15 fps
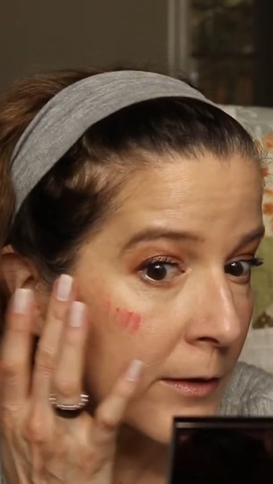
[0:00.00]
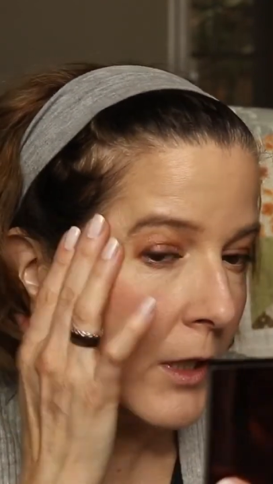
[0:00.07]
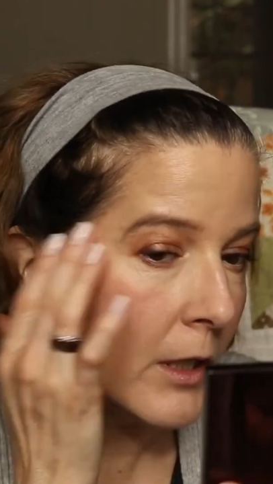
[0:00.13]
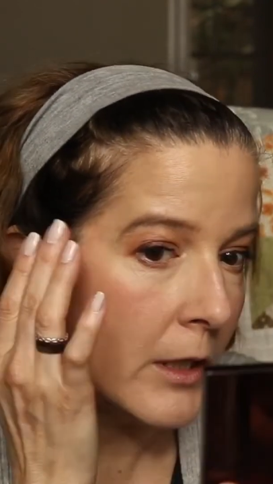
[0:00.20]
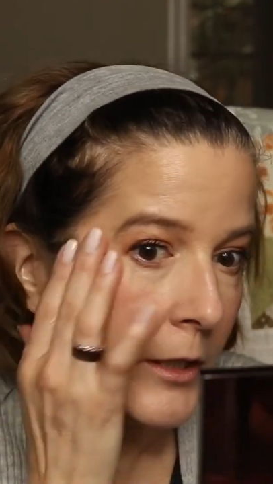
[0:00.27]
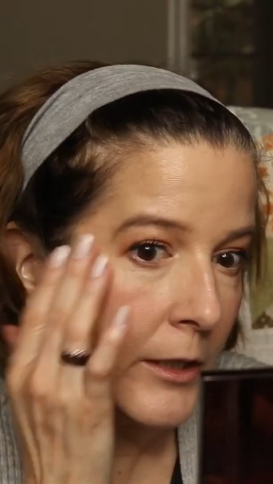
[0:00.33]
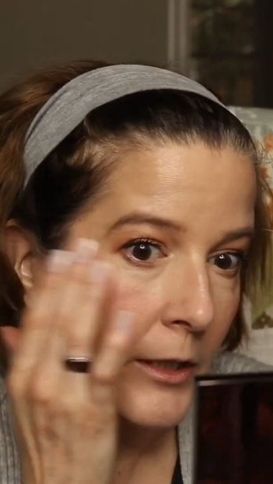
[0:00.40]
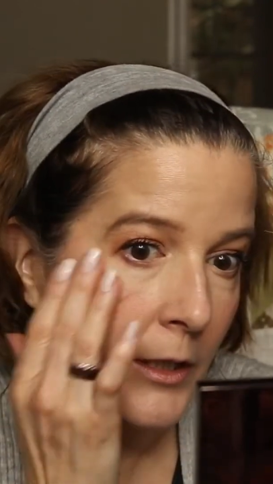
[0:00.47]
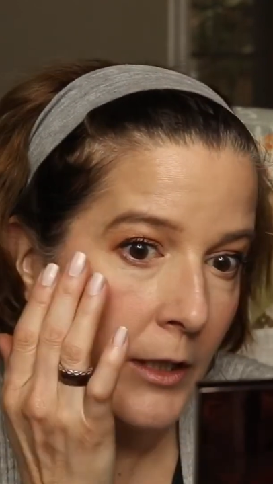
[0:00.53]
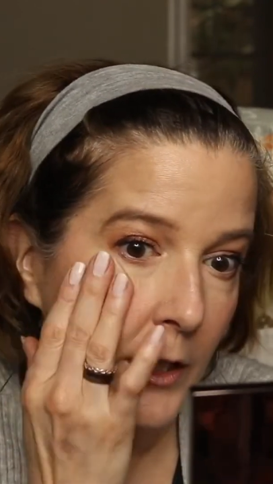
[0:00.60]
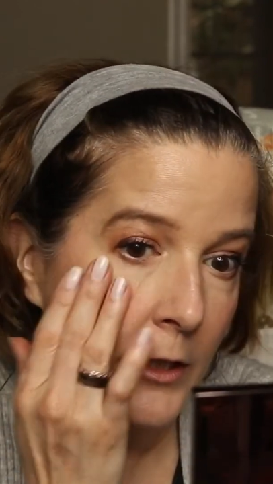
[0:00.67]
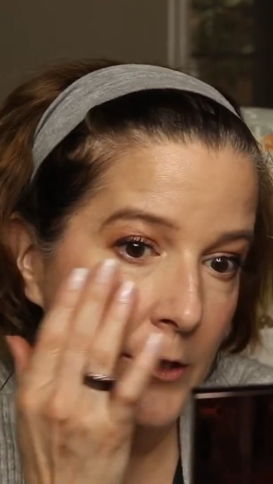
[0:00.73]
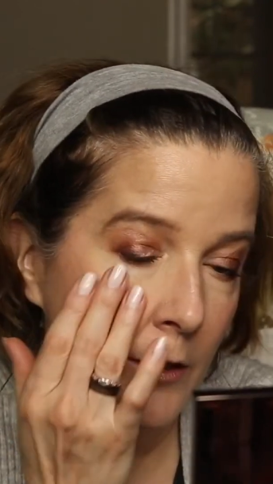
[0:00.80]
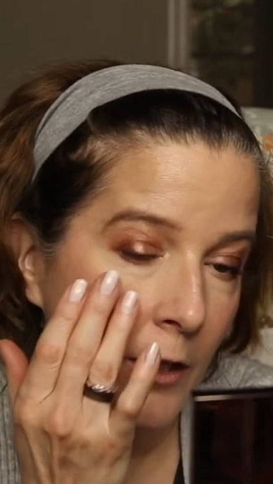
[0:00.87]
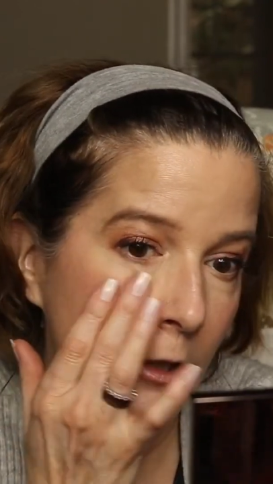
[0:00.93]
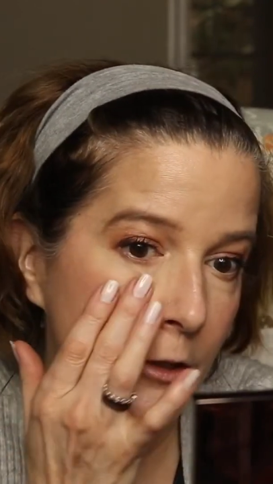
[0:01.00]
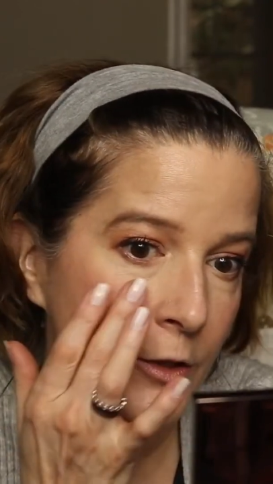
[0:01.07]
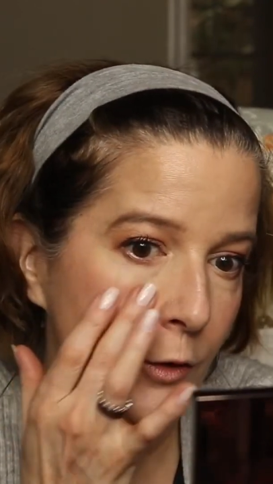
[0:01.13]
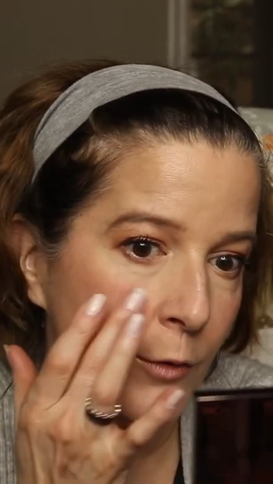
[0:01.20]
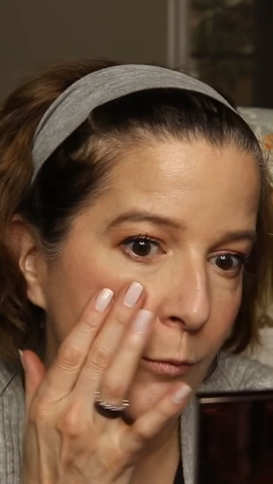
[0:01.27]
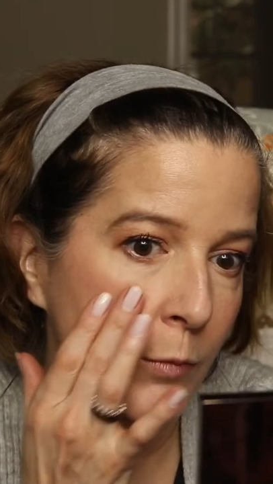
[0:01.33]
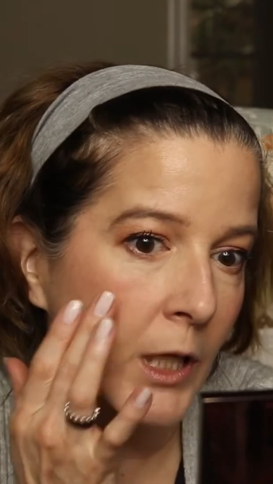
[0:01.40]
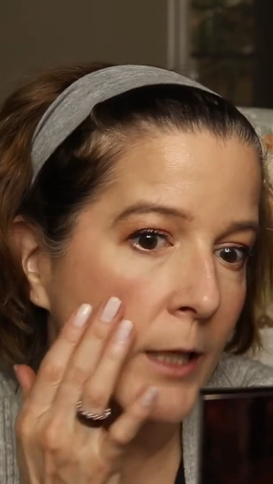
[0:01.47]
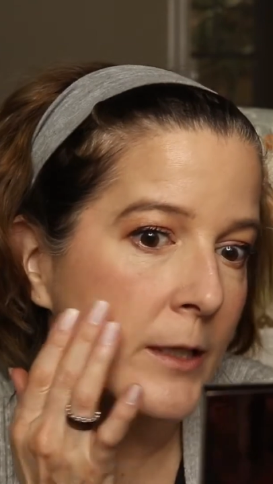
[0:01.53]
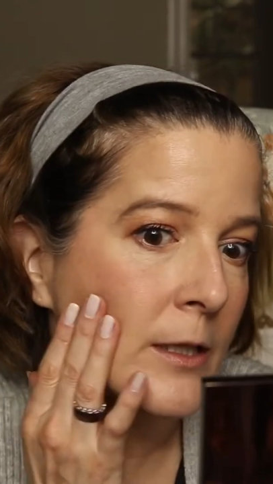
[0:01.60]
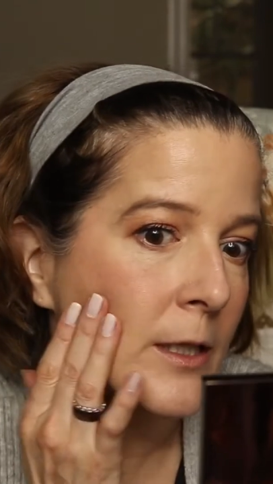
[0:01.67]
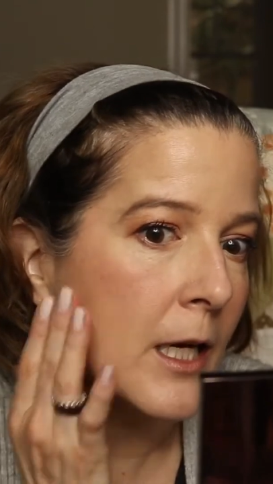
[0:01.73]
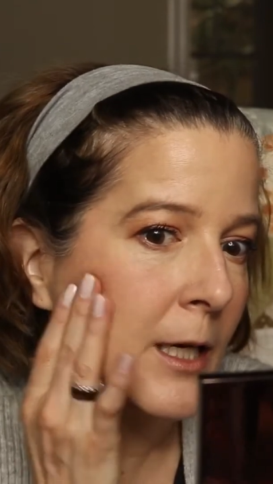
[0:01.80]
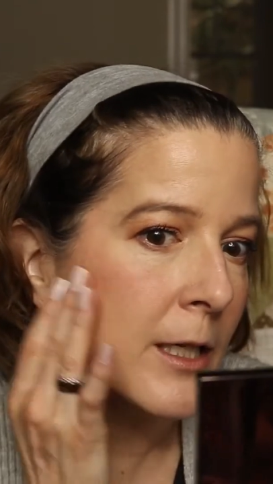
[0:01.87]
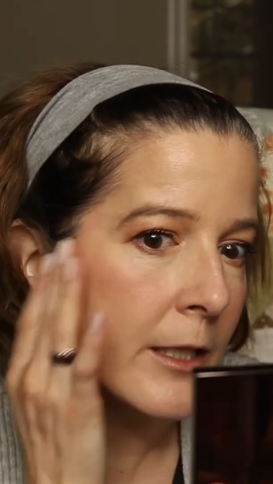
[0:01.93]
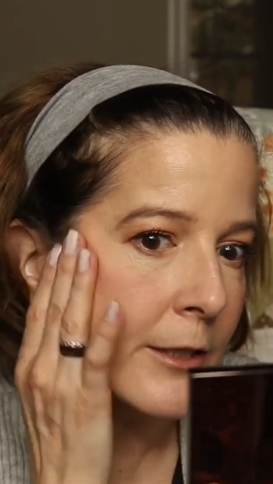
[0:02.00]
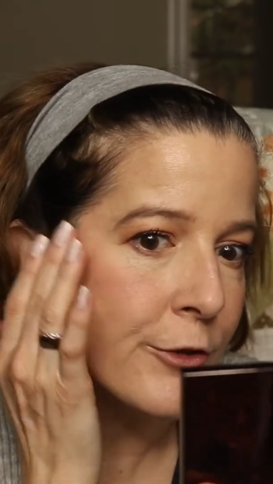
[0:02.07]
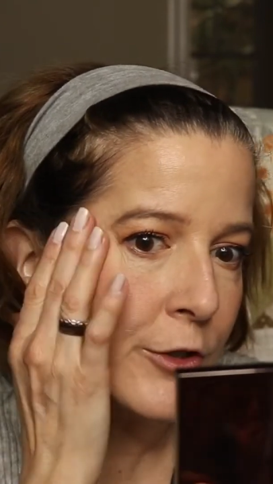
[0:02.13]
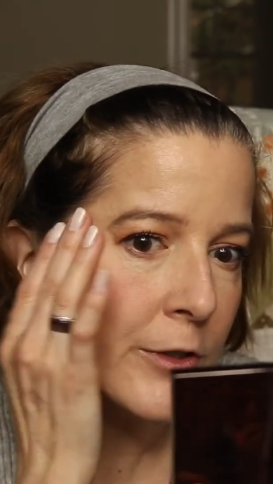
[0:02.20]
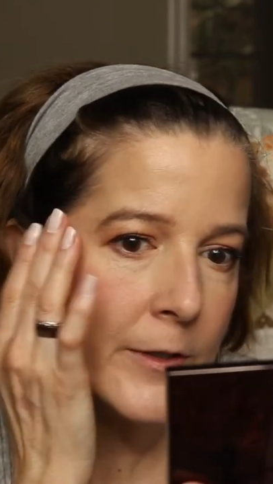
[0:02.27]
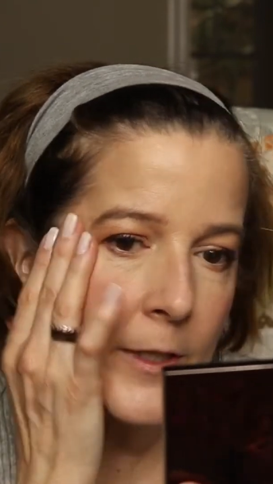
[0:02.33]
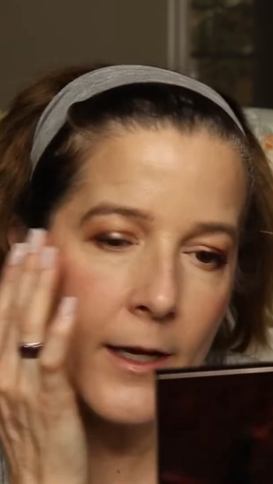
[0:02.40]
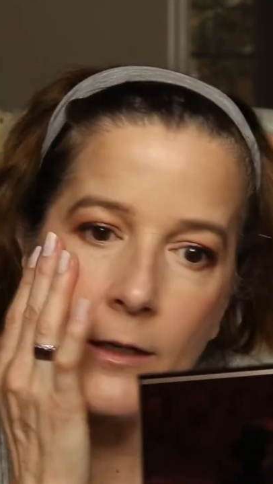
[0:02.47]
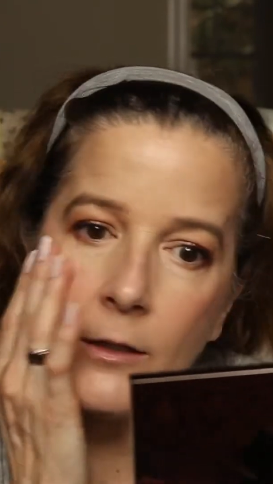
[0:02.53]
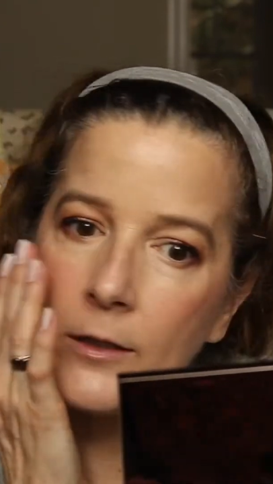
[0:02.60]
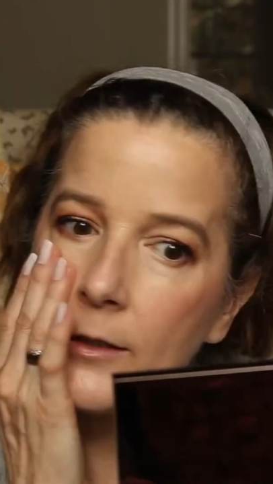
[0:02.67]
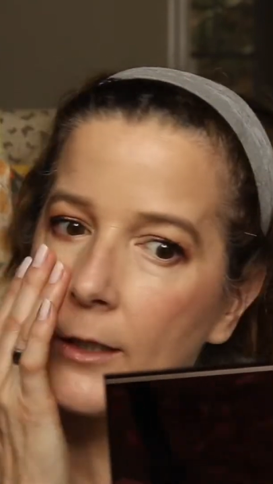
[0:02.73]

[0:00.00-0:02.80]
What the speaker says: And as long as you blend the edges out,